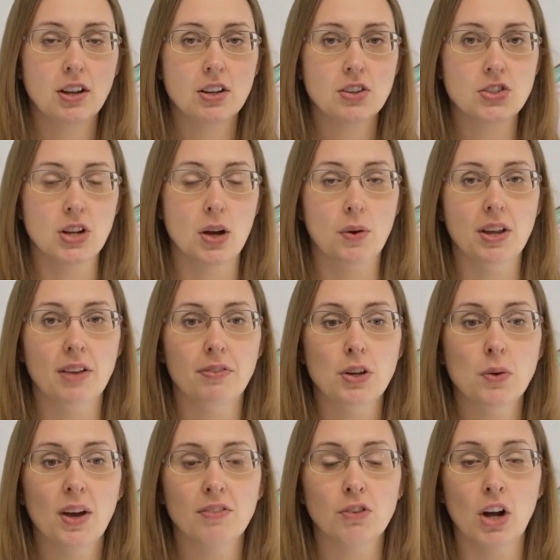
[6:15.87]
So if you
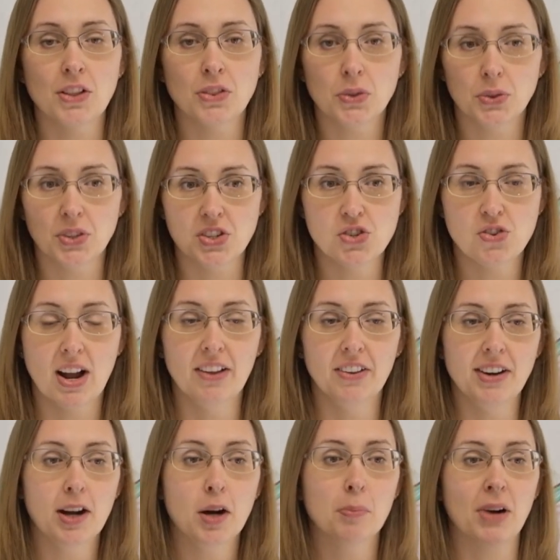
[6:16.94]
have gone through this trial and
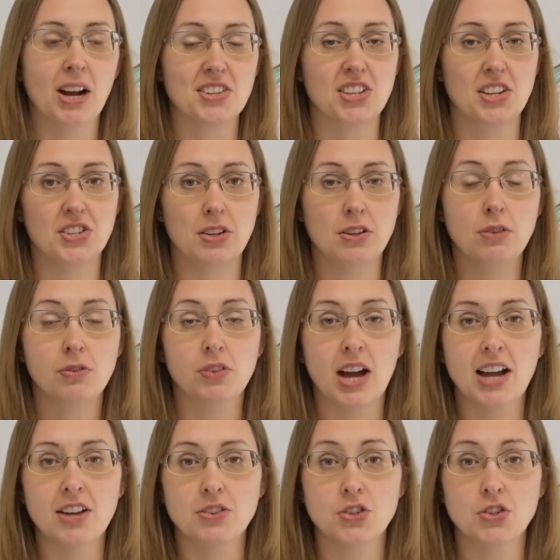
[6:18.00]
error process and you've gotten